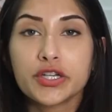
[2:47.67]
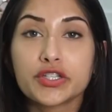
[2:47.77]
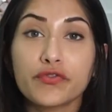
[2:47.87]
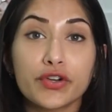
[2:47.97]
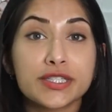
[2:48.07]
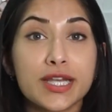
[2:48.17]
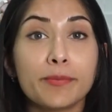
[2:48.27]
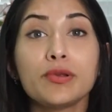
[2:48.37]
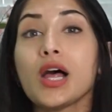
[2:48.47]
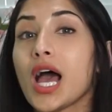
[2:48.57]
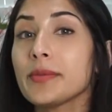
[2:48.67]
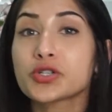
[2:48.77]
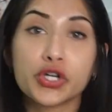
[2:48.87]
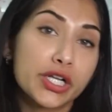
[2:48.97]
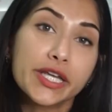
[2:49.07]
So for example, I'm
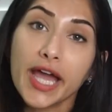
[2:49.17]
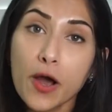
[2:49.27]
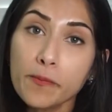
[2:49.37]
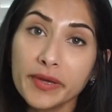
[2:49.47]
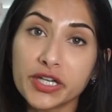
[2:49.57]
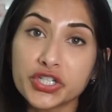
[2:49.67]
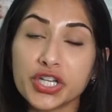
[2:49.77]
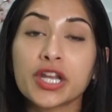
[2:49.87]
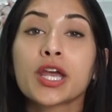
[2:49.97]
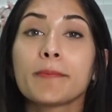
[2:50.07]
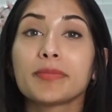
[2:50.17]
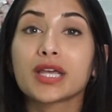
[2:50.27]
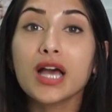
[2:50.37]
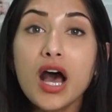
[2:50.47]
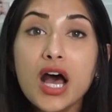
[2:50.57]
strictly outpatient
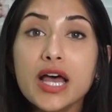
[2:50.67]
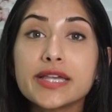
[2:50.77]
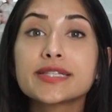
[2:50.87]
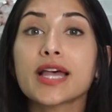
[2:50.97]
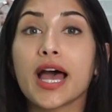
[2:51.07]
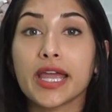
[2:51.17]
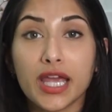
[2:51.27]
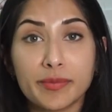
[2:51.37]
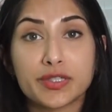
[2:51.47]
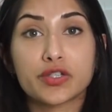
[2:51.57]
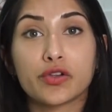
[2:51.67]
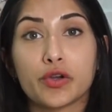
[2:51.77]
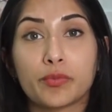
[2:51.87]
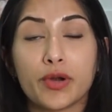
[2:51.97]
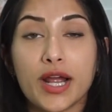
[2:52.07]
because I am a
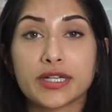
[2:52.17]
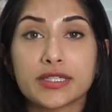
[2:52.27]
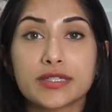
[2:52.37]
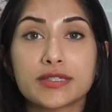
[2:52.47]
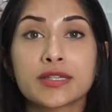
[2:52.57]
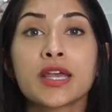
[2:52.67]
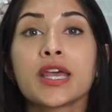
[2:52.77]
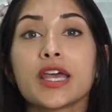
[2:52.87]
solo practice.